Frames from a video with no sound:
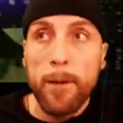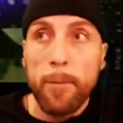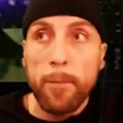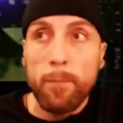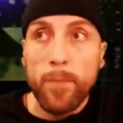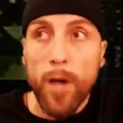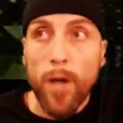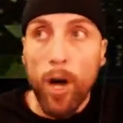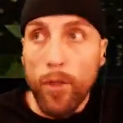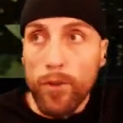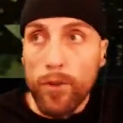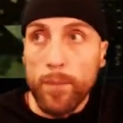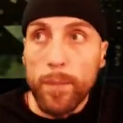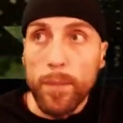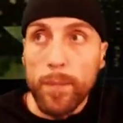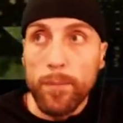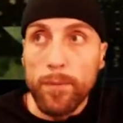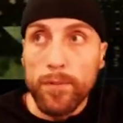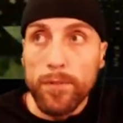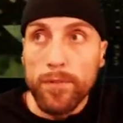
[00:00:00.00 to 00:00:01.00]
other
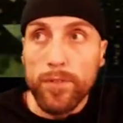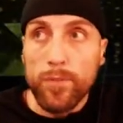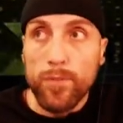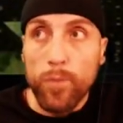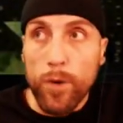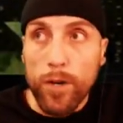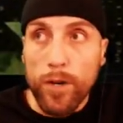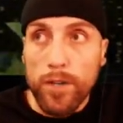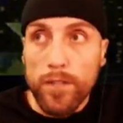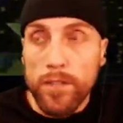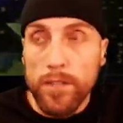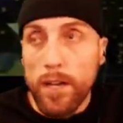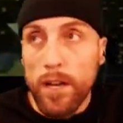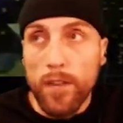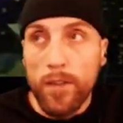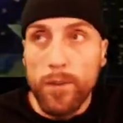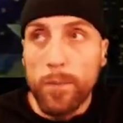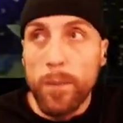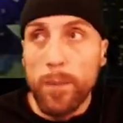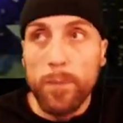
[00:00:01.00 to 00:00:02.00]
people's works and
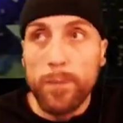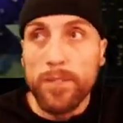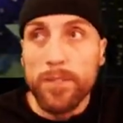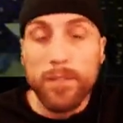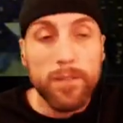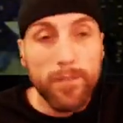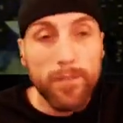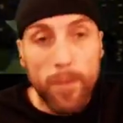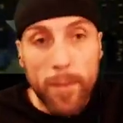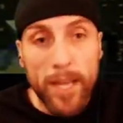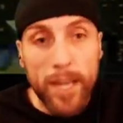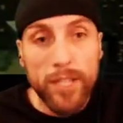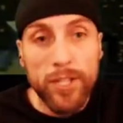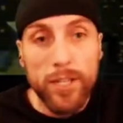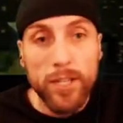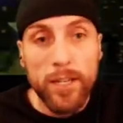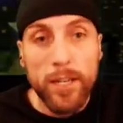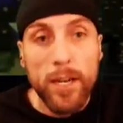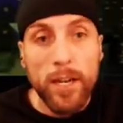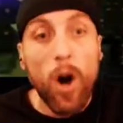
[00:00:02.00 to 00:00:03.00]
other people's
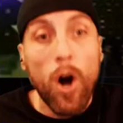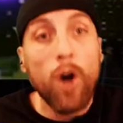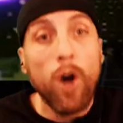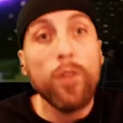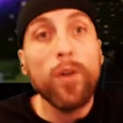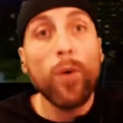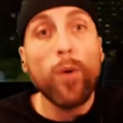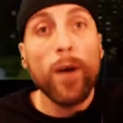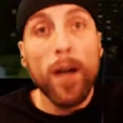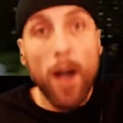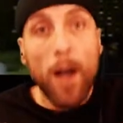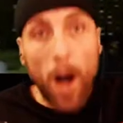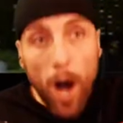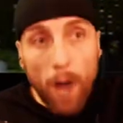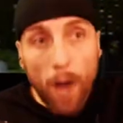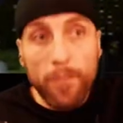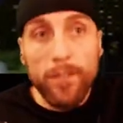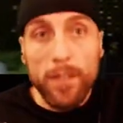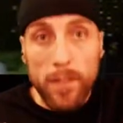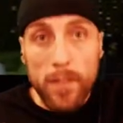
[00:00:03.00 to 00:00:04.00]
information, although it
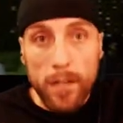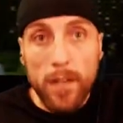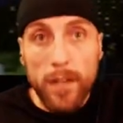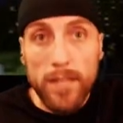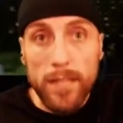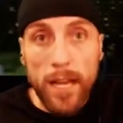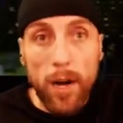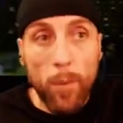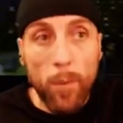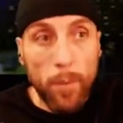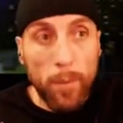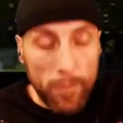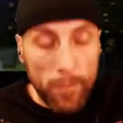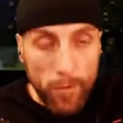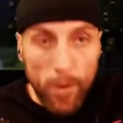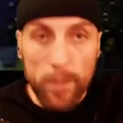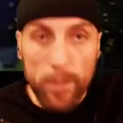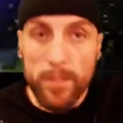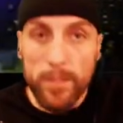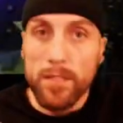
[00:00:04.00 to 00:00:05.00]
often does help and
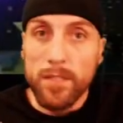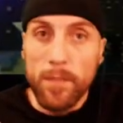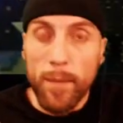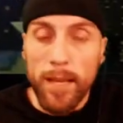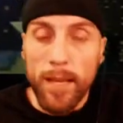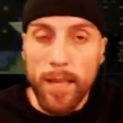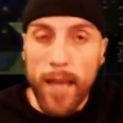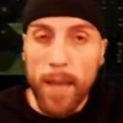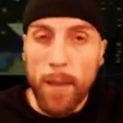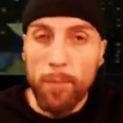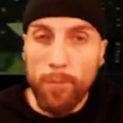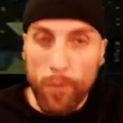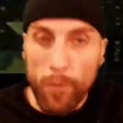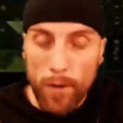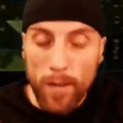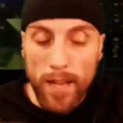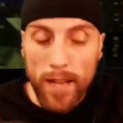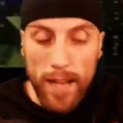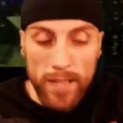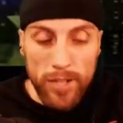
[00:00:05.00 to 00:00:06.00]
falls into my lap
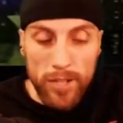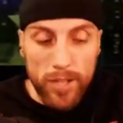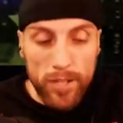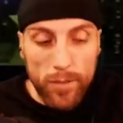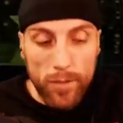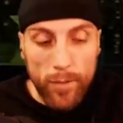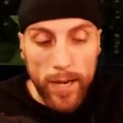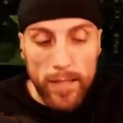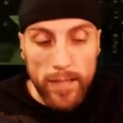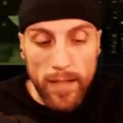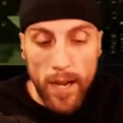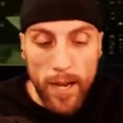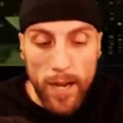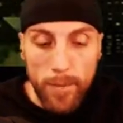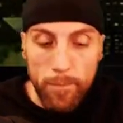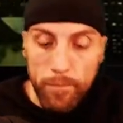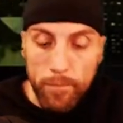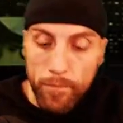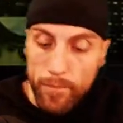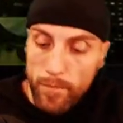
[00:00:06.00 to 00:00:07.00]
at just the right
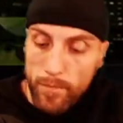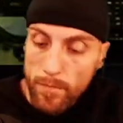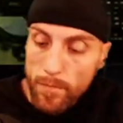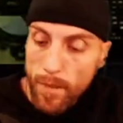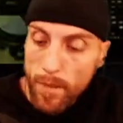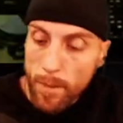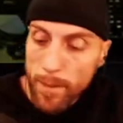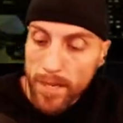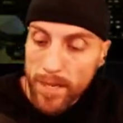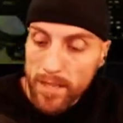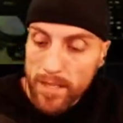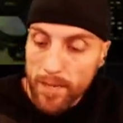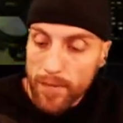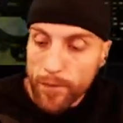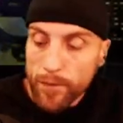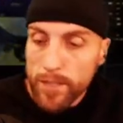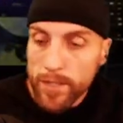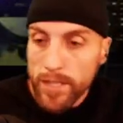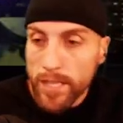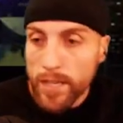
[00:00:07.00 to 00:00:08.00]
time, because if you
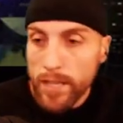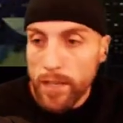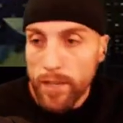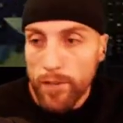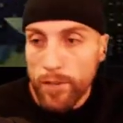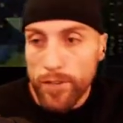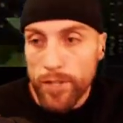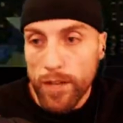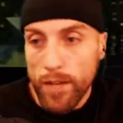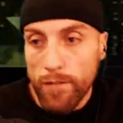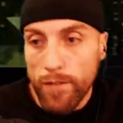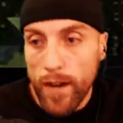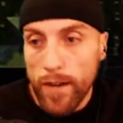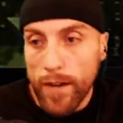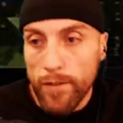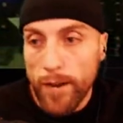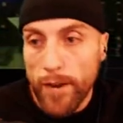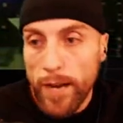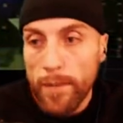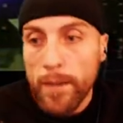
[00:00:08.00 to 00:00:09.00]
seek, you shall find,
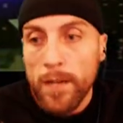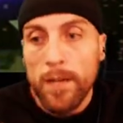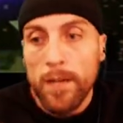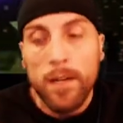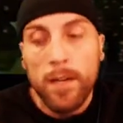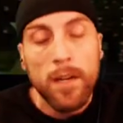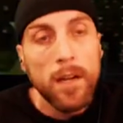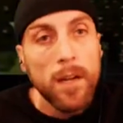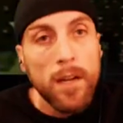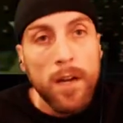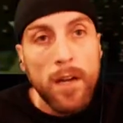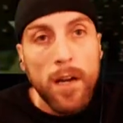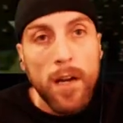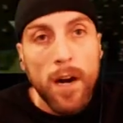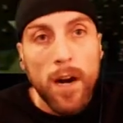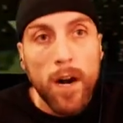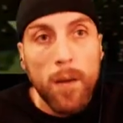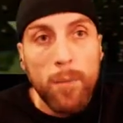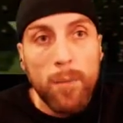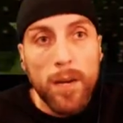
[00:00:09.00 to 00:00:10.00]
right?
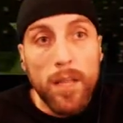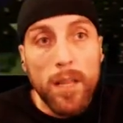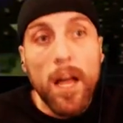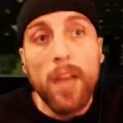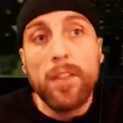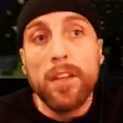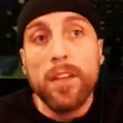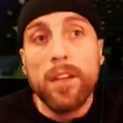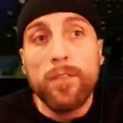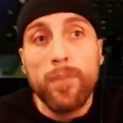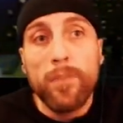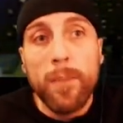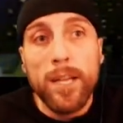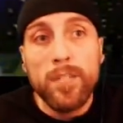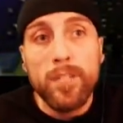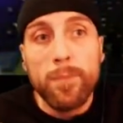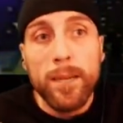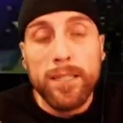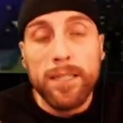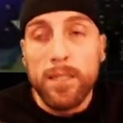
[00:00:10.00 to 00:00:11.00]
But a lot of the
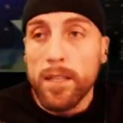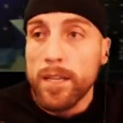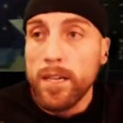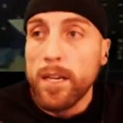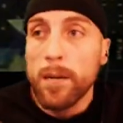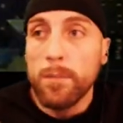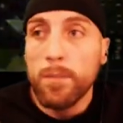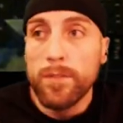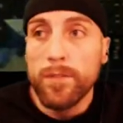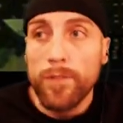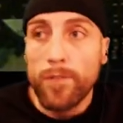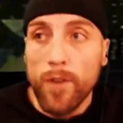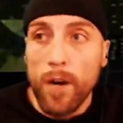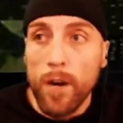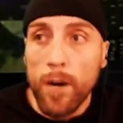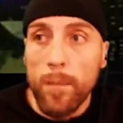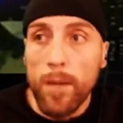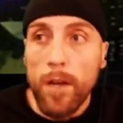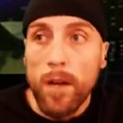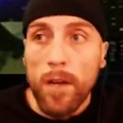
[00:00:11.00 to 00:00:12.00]
information basically comes
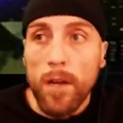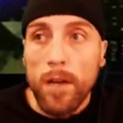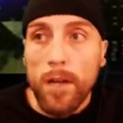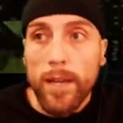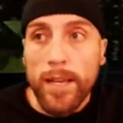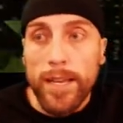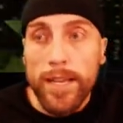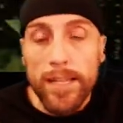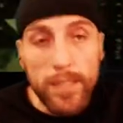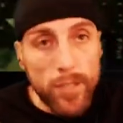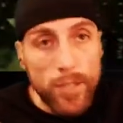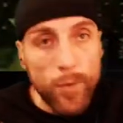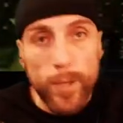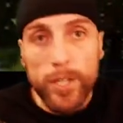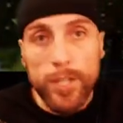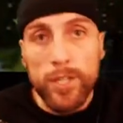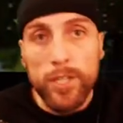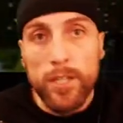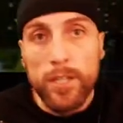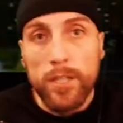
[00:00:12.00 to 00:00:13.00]
from
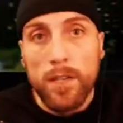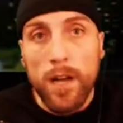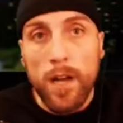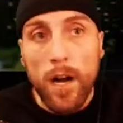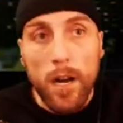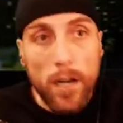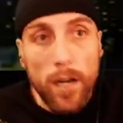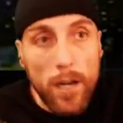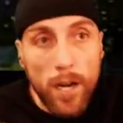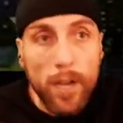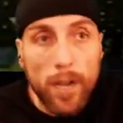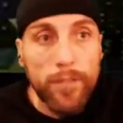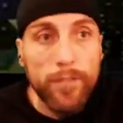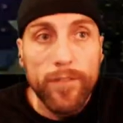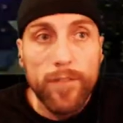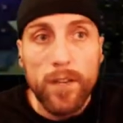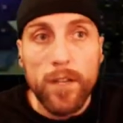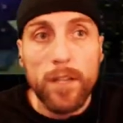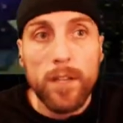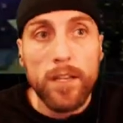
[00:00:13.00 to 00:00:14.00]
intuition, a gut
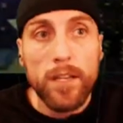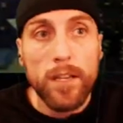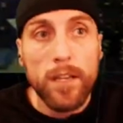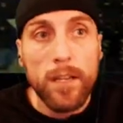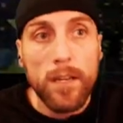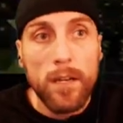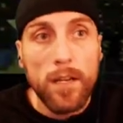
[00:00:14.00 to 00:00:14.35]
feeling,